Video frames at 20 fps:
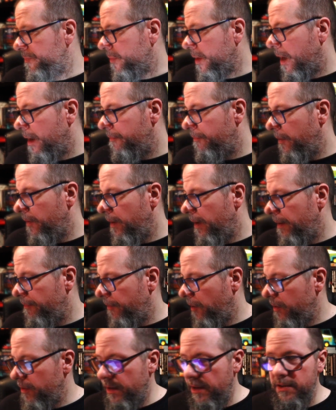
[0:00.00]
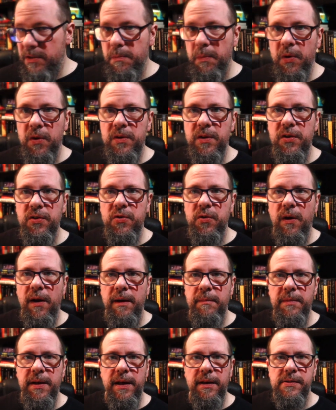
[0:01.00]
I've heard this book
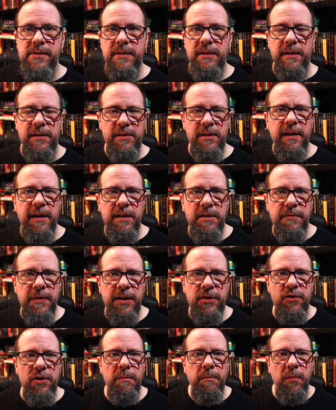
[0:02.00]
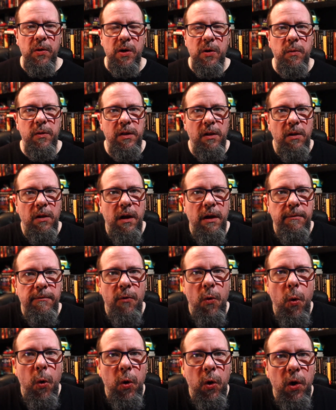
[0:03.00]
described as a science fiction book with a lot of
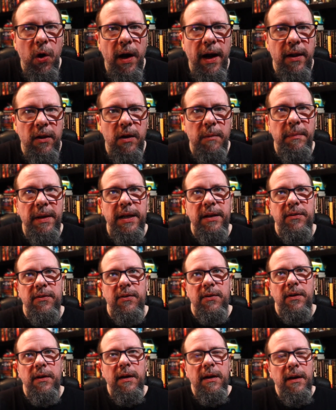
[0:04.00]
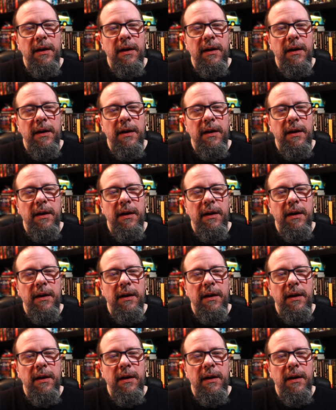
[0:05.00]
horror elements.